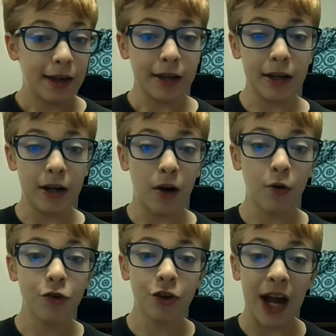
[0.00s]

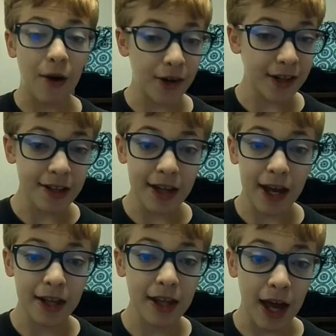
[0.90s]
counting to
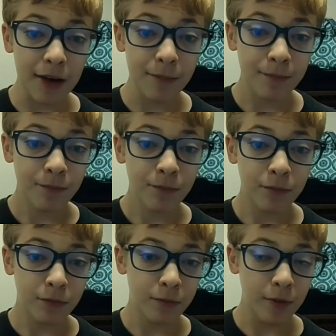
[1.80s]
10
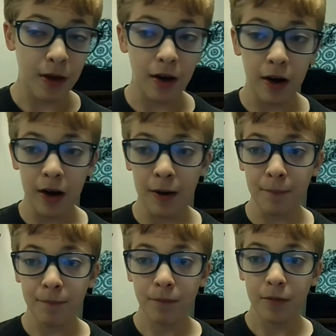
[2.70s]

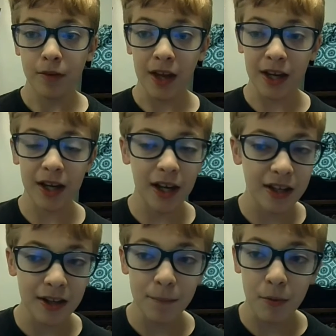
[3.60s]
again. Taking a
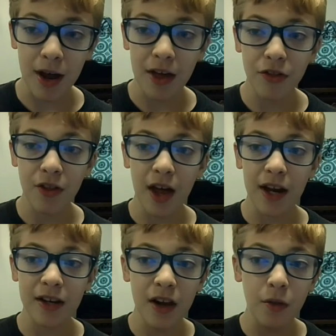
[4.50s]
deep breath,
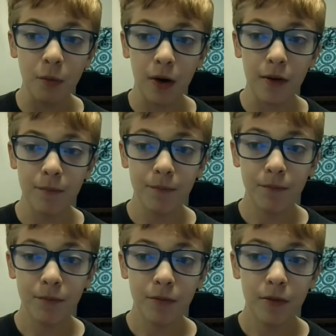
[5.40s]
and another one,
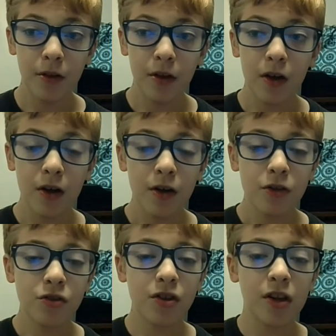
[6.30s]

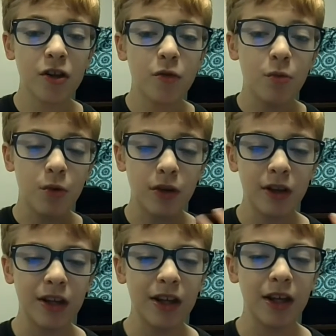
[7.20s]
just
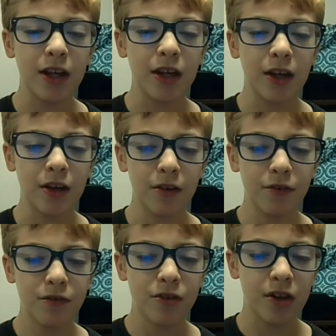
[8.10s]
relieve,
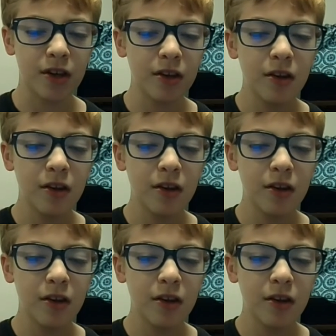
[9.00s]
just